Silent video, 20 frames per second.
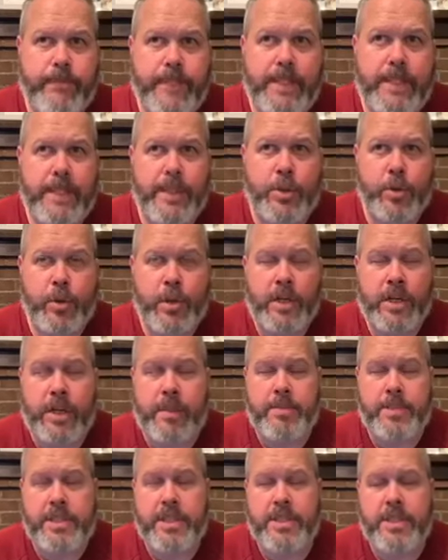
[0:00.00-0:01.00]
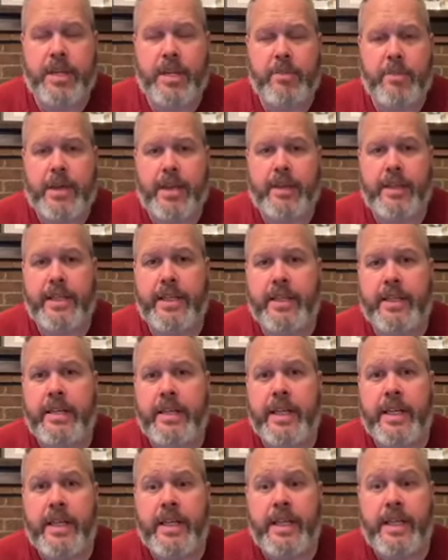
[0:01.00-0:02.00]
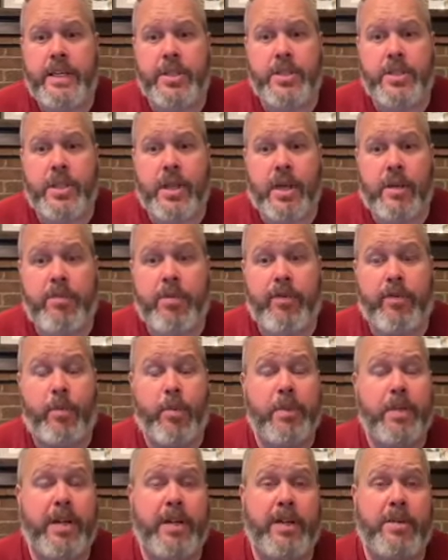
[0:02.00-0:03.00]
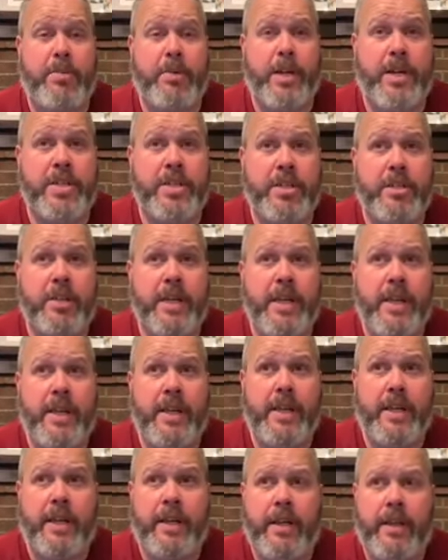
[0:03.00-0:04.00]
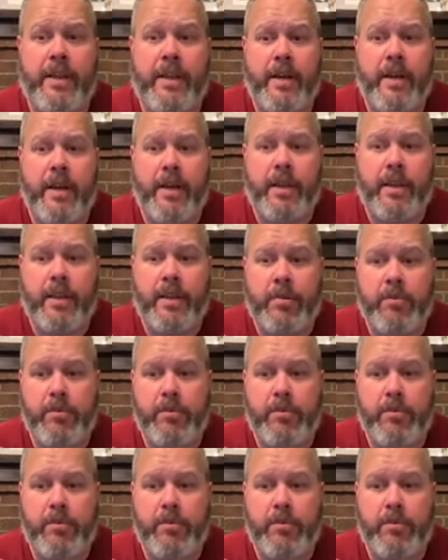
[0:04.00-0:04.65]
these core competencies help out in is performing under pressure. The